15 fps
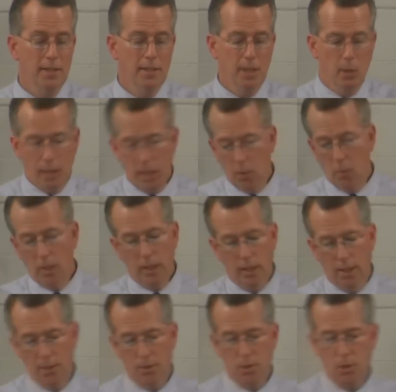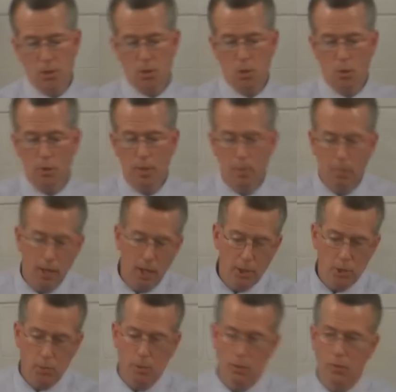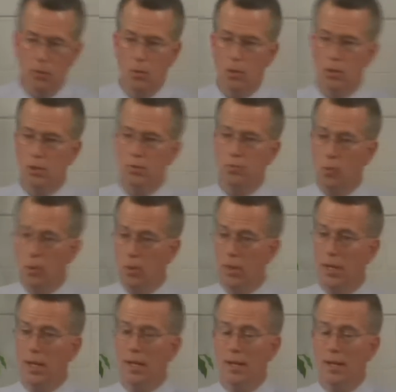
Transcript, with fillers: Now, again, realize this is only possible, of course, for